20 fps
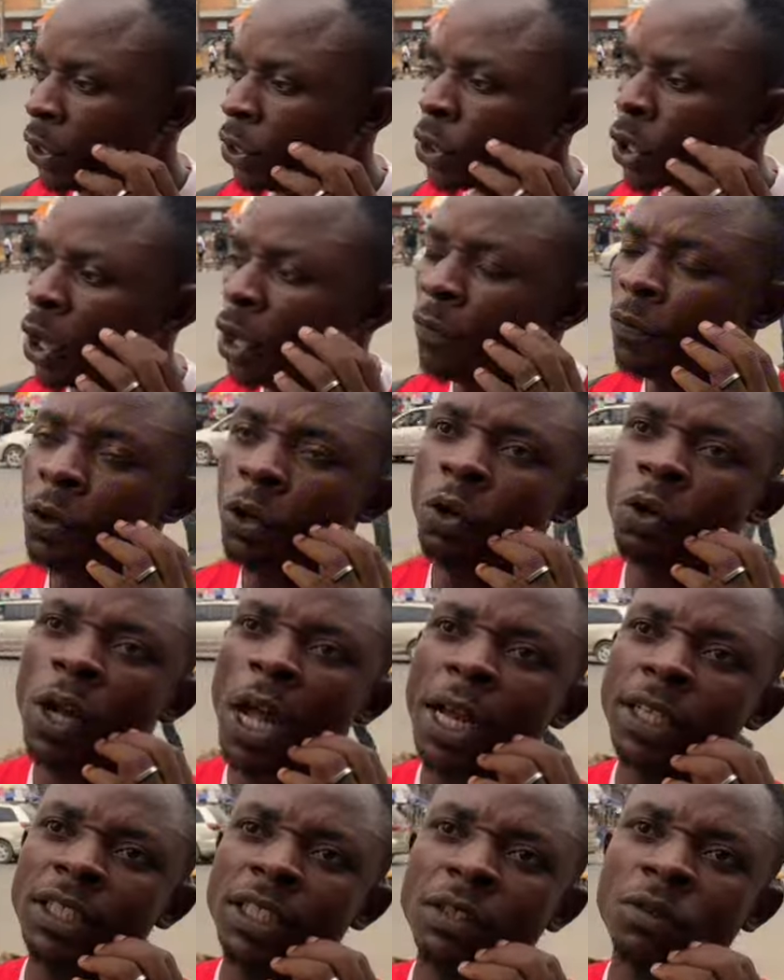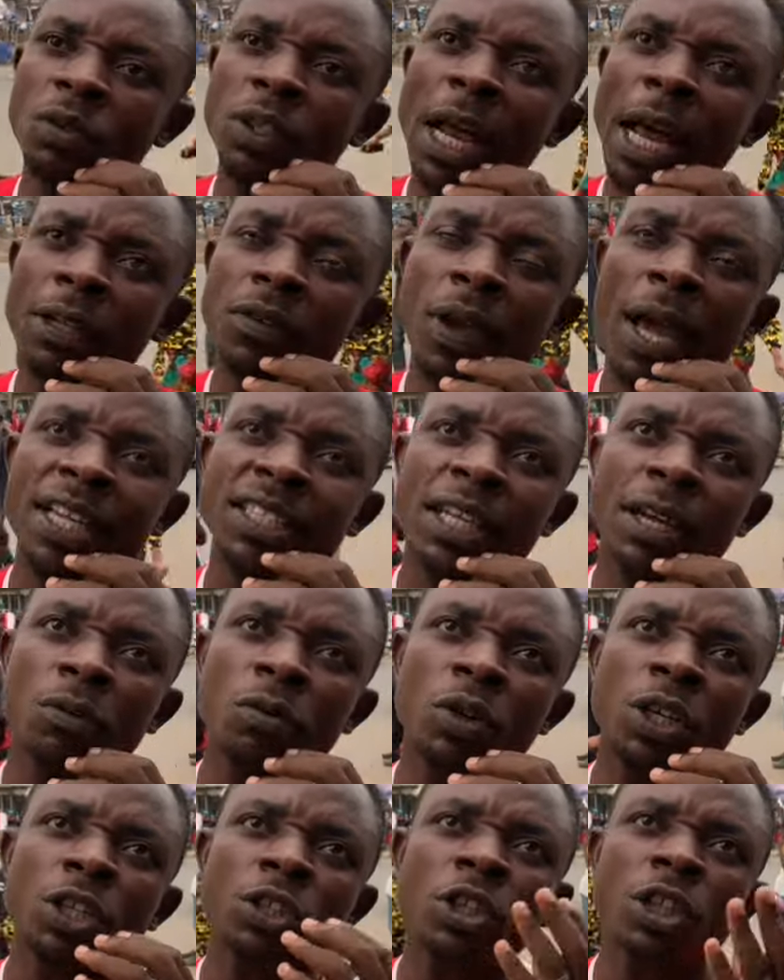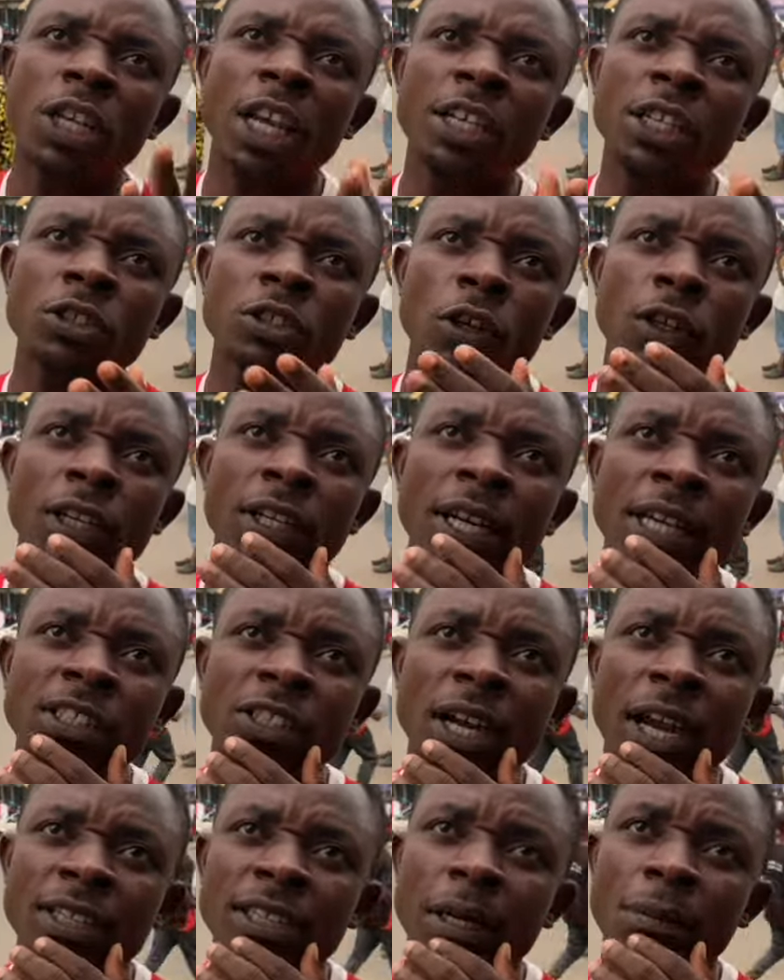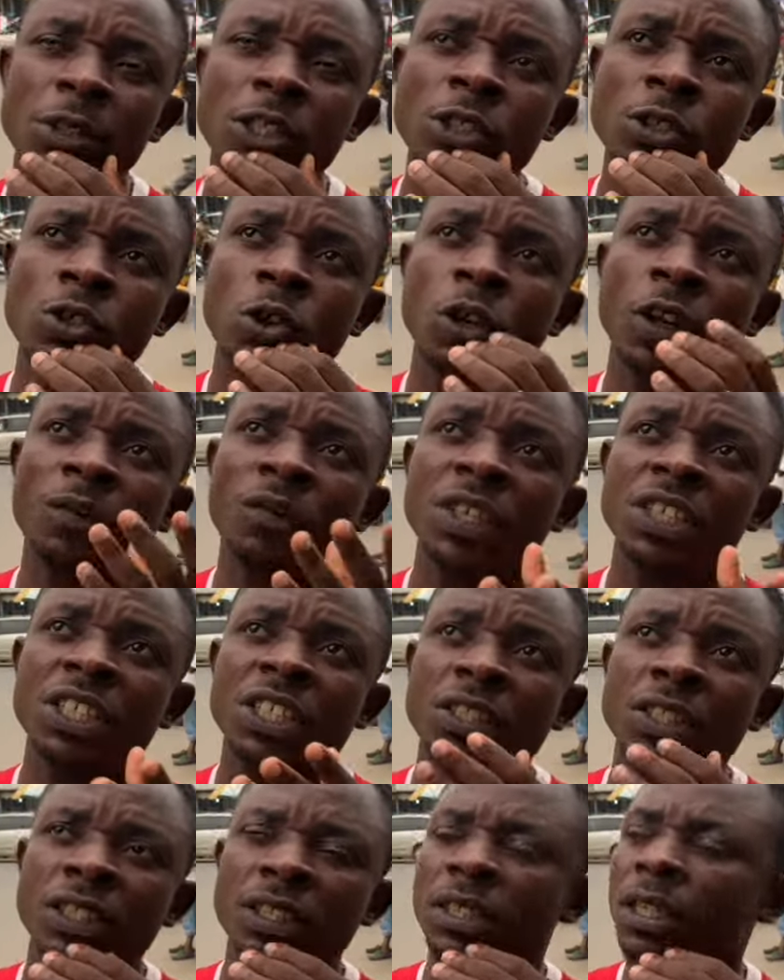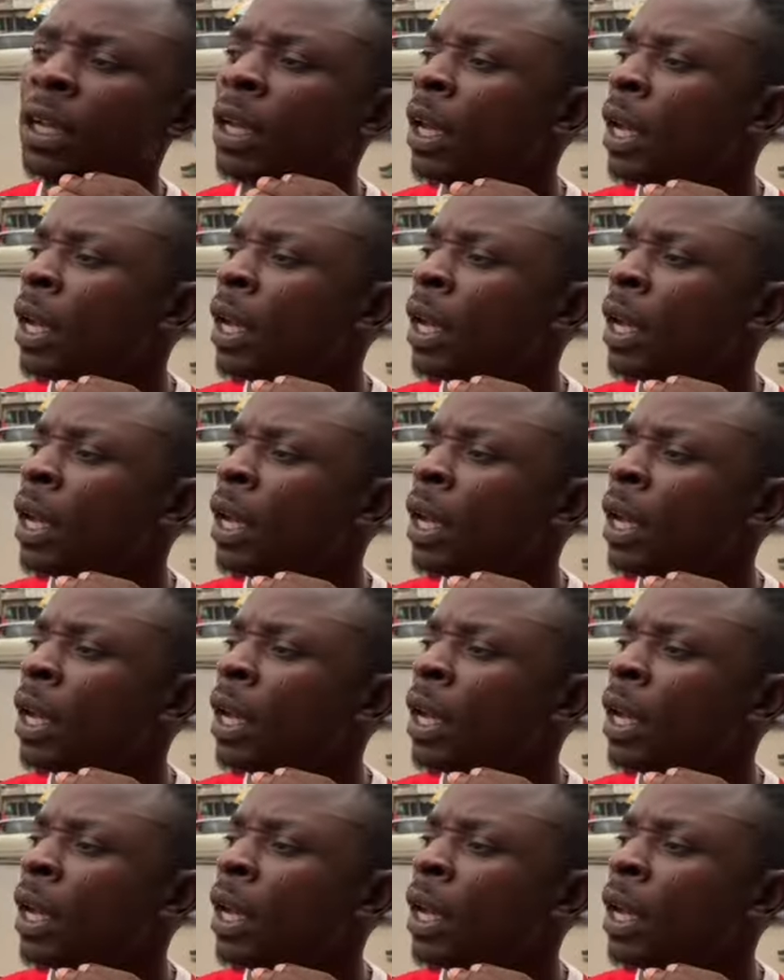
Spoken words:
No, if you look at it, that's why I say the National Assembly need to revisit it.